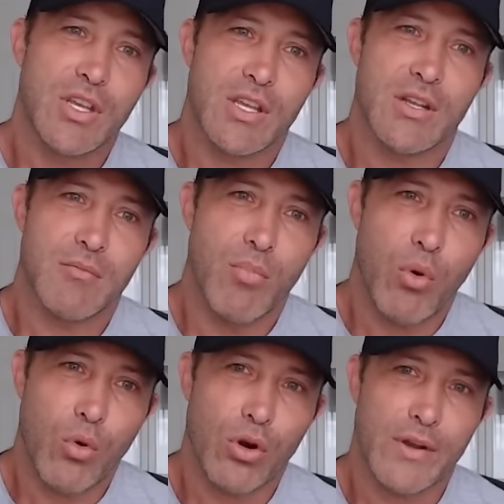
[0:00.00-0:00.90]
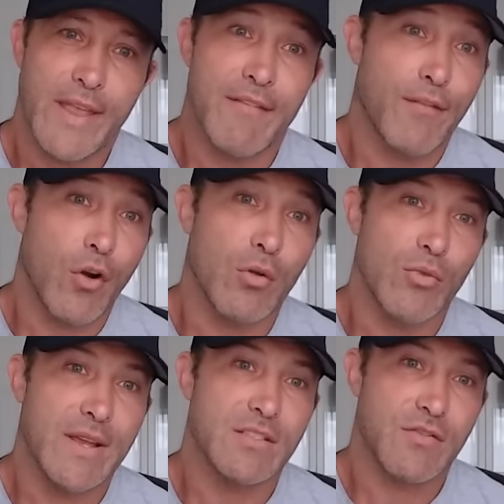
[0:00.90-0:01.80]
chicken and pork and
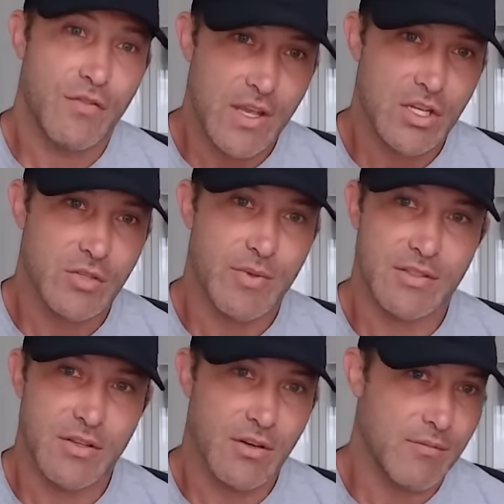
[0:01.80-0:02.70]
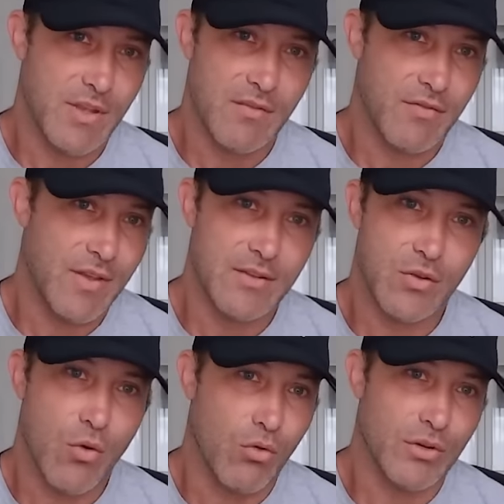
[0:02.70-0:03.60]
farm raised fish, because they're being
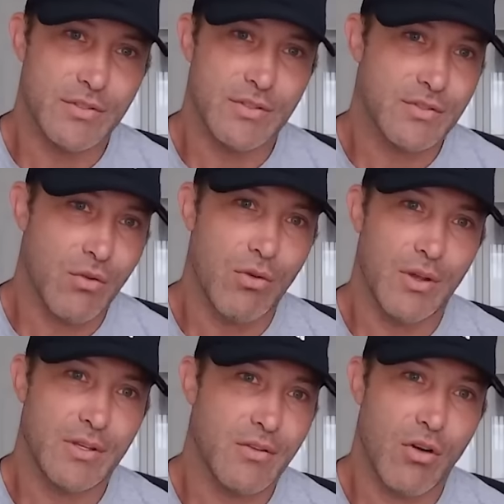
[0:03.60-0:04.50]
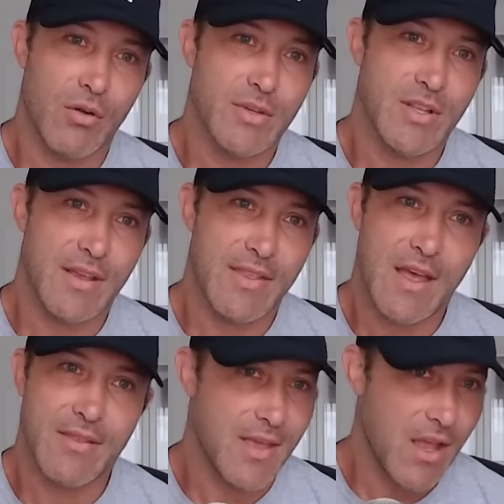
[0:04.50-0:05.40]
fed corn and soy and garbage like
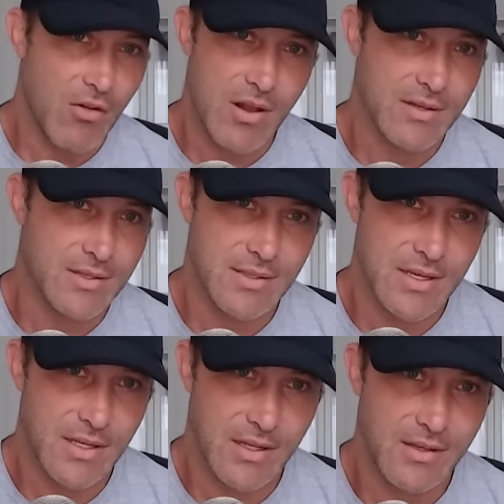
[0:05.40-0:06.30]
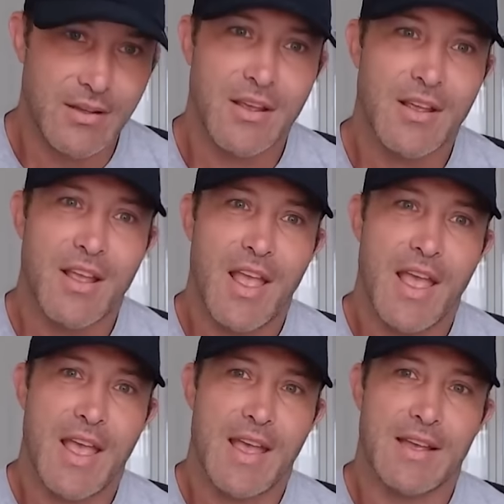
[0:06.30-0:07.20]
that they are not designed to eat,
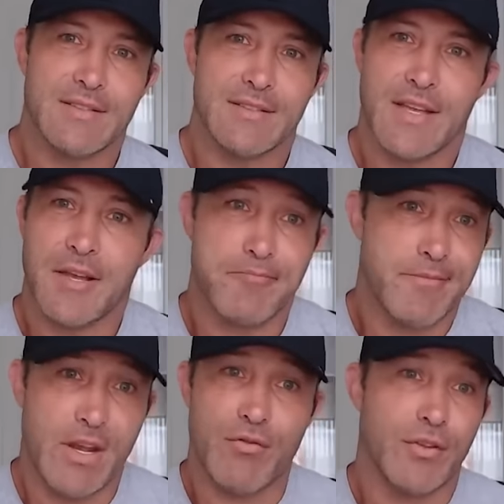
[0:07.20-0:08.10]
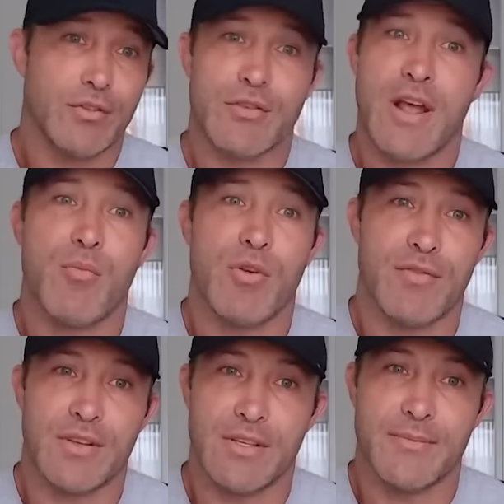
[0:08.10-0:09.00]
and they don't filter it out
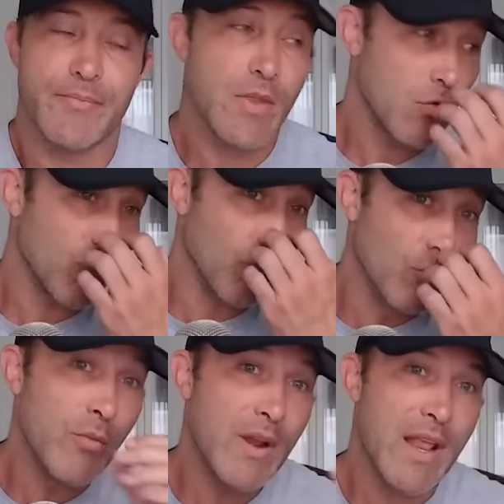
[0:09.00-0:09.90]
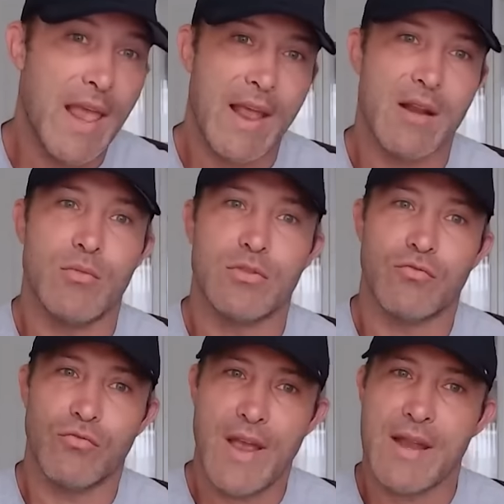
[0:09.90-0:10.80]
perfectly. Ruminant
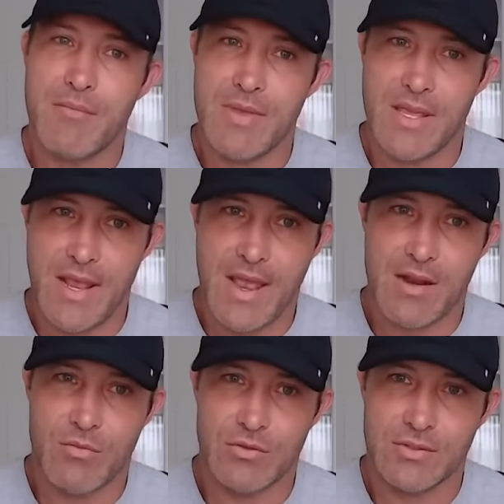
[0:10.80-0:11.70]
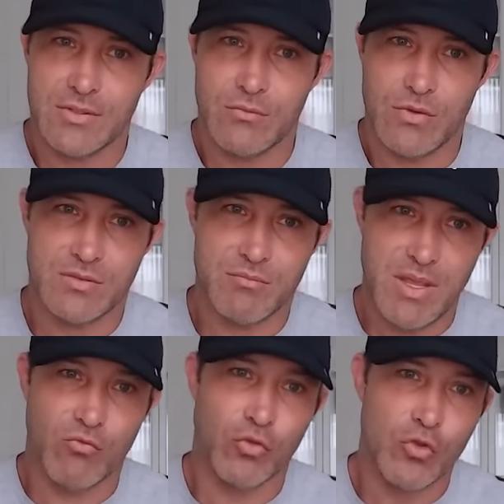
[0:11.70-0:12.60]
animals, red meat animals with this
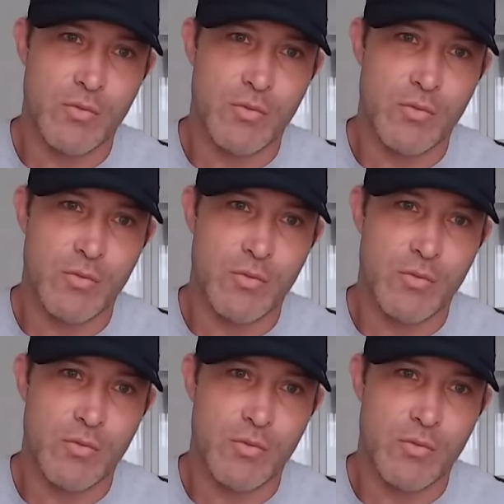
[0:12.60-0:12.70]
big